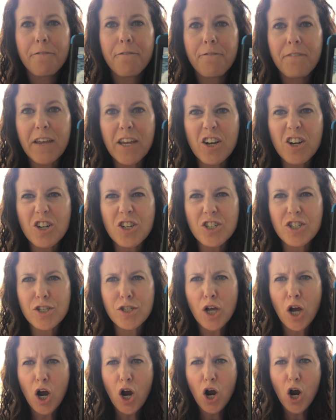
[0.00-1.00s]

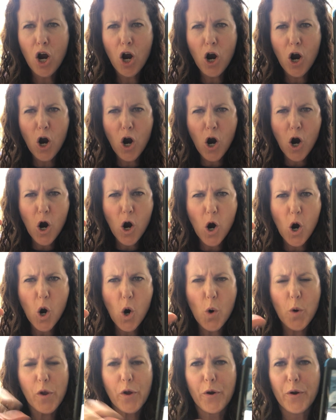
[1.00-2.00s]
Fierce,
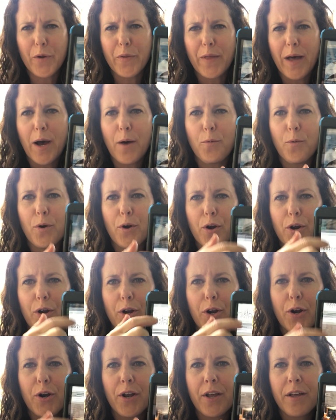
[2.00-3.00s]
we heard that
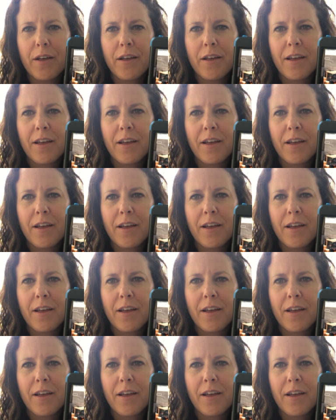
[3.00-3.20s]
word.